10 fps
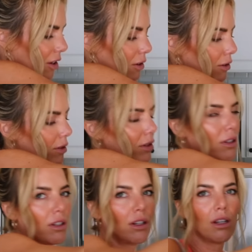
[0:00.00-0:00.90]
you
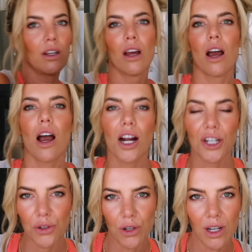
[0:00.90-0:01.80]
are
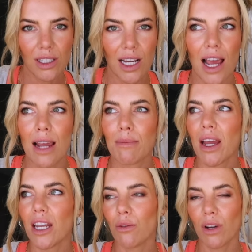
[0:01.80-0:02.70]
short on time
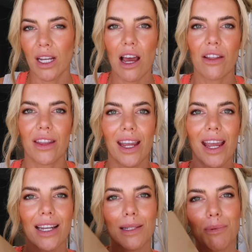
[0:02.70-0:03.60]
and you want to eat healthy,
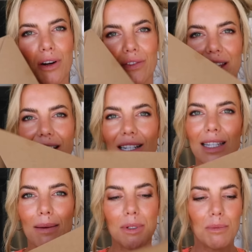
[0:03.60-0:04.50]
it is perfectly
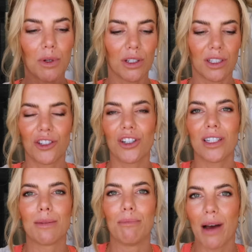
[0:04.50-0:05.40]
acceptable to
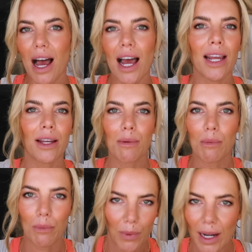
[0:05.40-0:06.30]
just buy
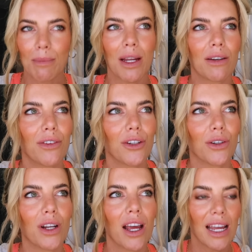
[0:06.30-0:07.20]
ready-made
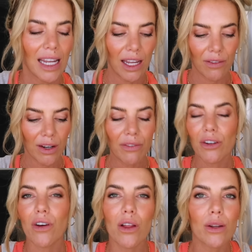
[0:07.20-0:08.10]
food, even if
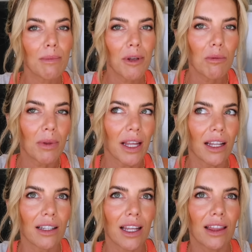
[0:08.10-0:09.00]
you're following the meal
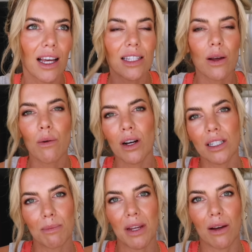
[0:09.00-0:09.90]
plan. Like, that's how I want it
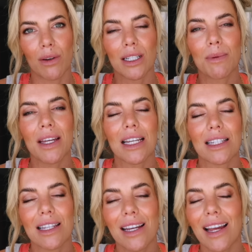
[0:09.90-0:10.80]
to be. I want it to be
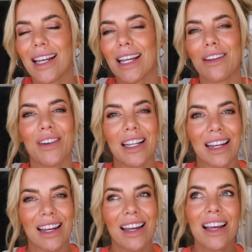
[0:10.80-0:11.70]
easy and
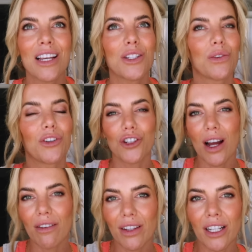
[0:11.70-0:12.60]
convenient. So if you're
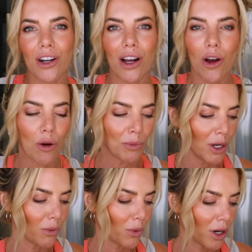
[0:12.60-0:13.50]
traveling, you're at home, you're
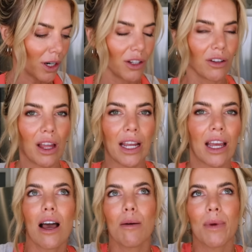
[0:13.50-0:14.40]
at work, and you're like,
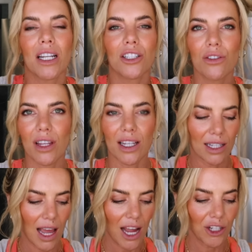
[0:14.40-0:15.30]
how am I gonna do this?
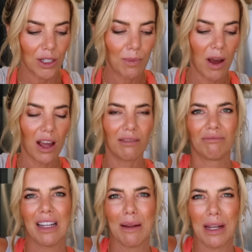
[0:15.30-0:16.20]
I just bought,
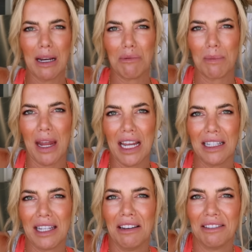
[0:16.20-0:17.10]
can I pick it up with my
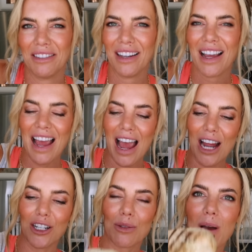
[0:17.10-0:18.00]
hands?
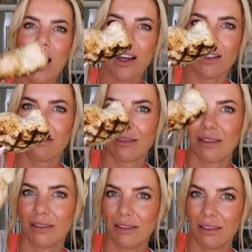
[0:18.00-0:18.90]
I just bought
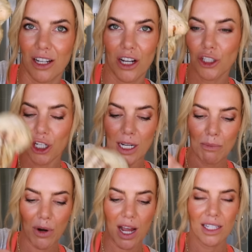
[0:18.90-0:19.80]
cooked
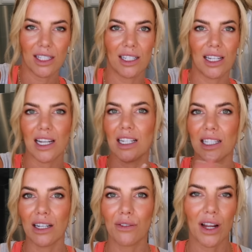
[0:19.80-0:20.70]
chicken breast,
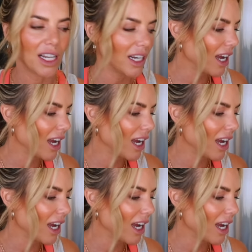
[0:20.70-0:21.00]
easy, ready to